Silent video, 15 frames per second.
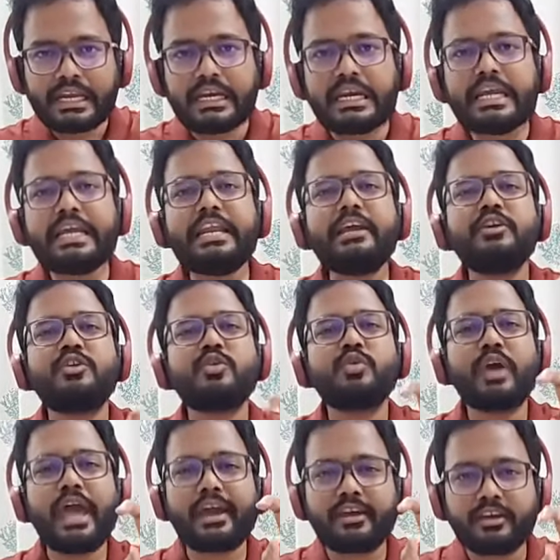leading
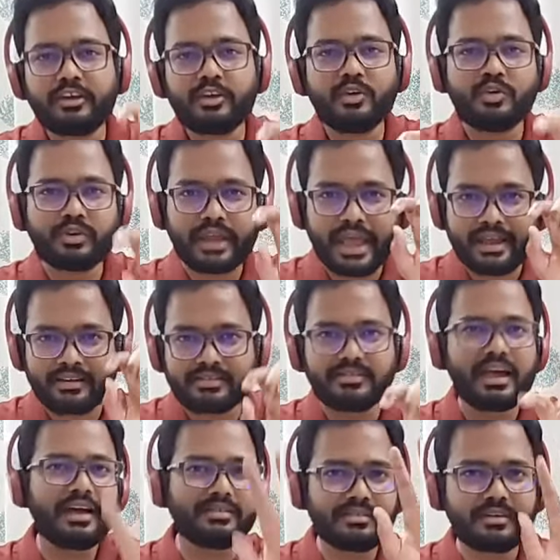to acute
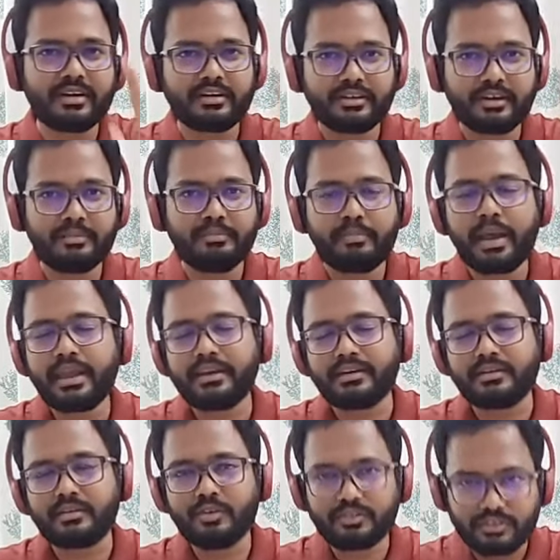exacerbated
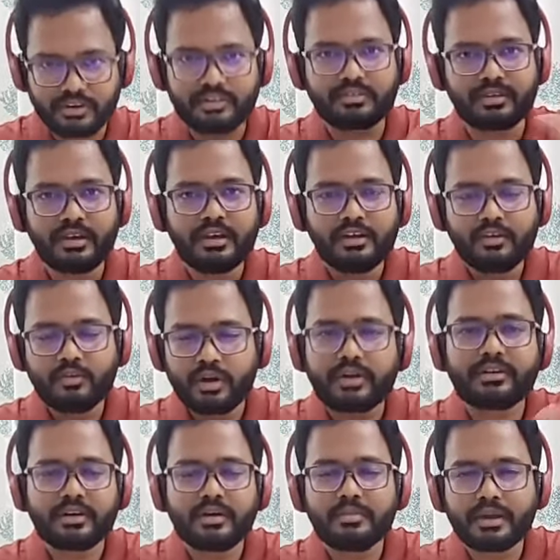pain, which is we
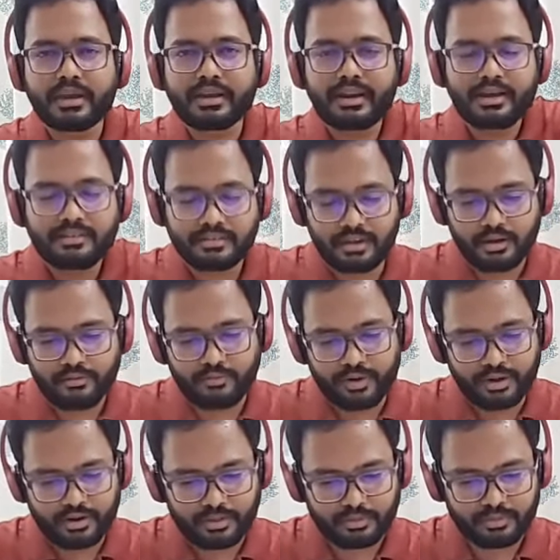are terming it as
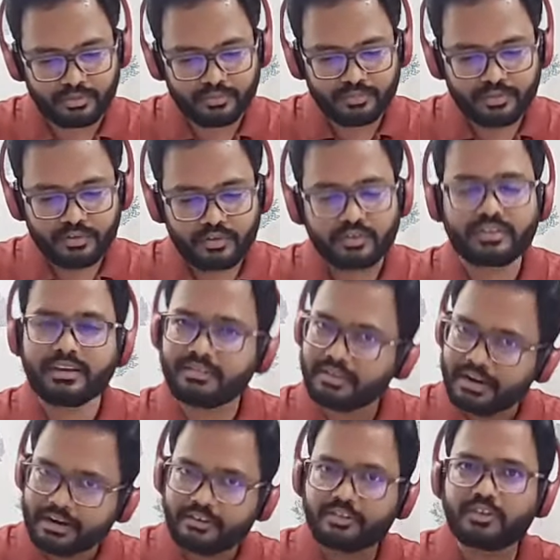flare-ups. So this
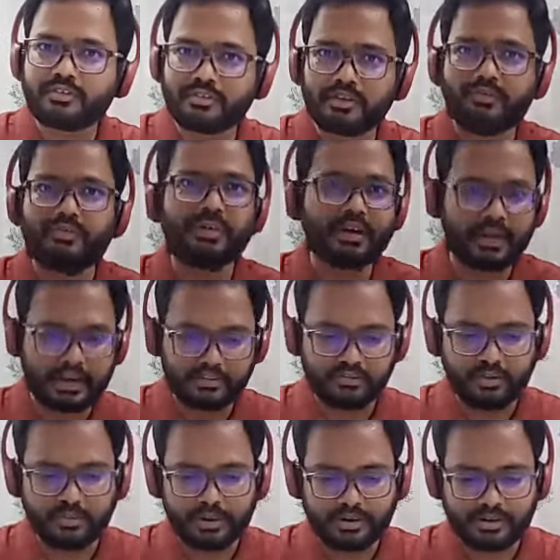leads to severe
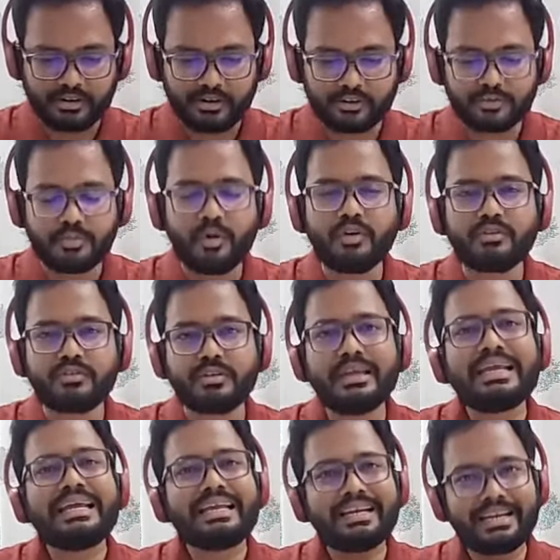inflammatory response
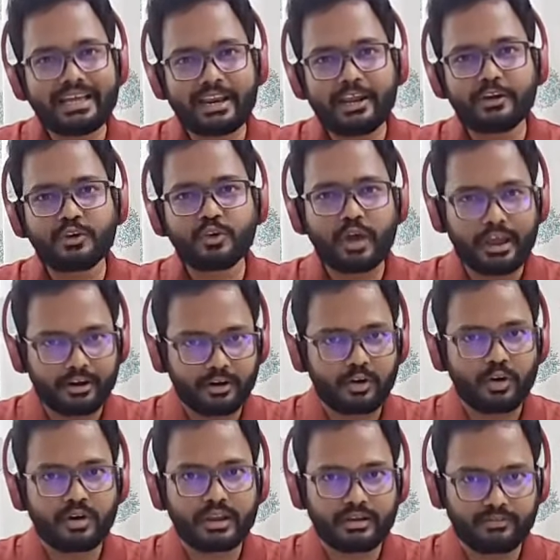leading to
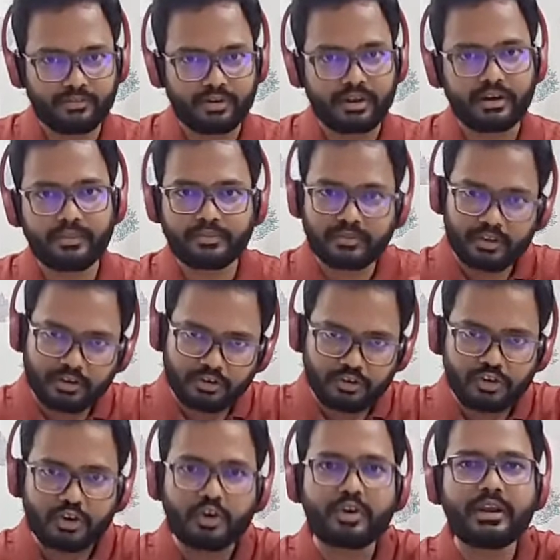endodontic flare-ups
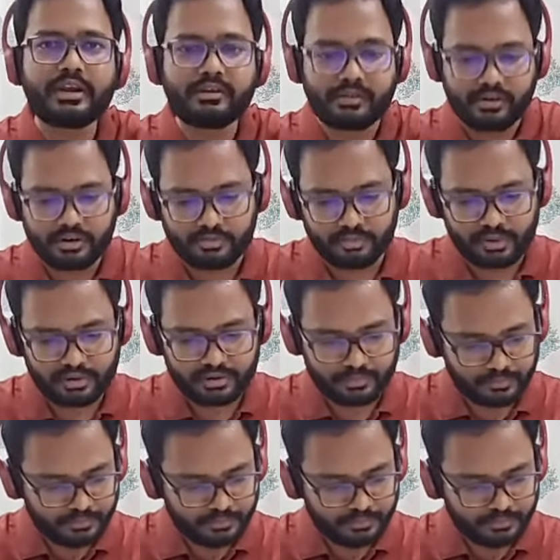during treatment.